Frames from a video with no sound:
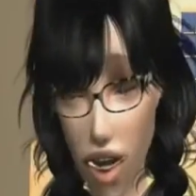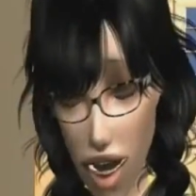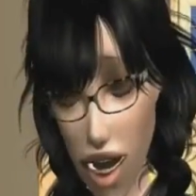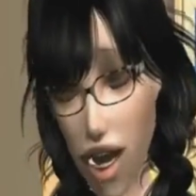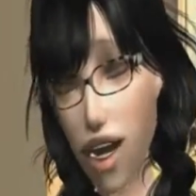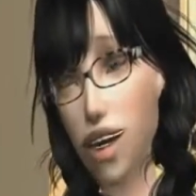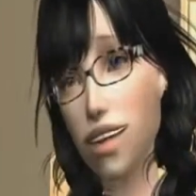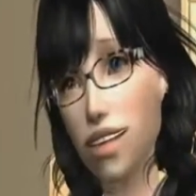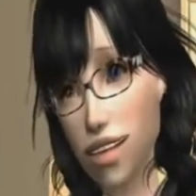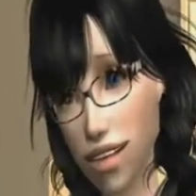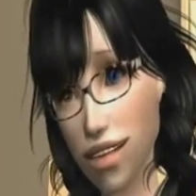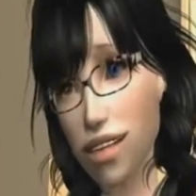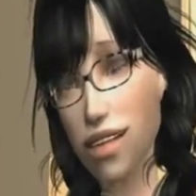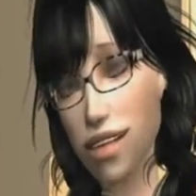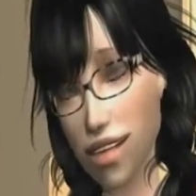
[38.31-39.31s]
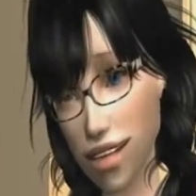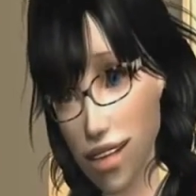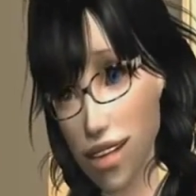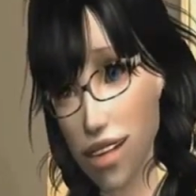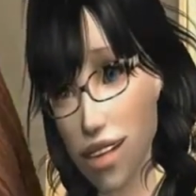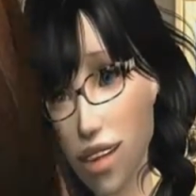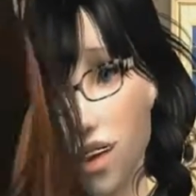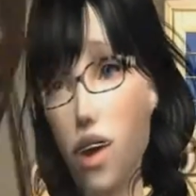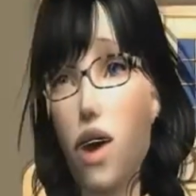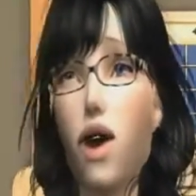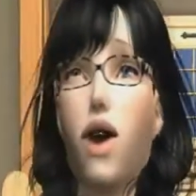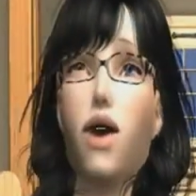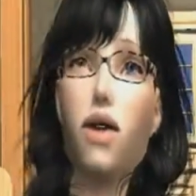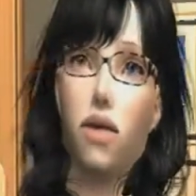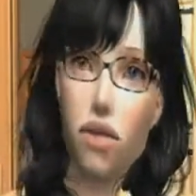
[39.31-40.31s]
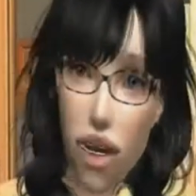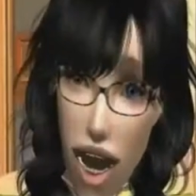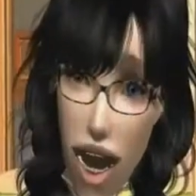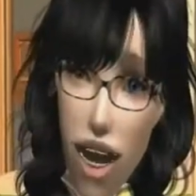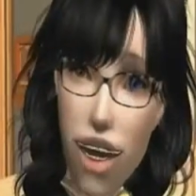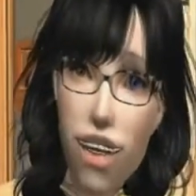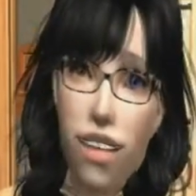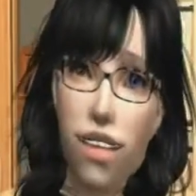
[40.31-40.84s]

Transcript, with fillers: I just feel so pumped up.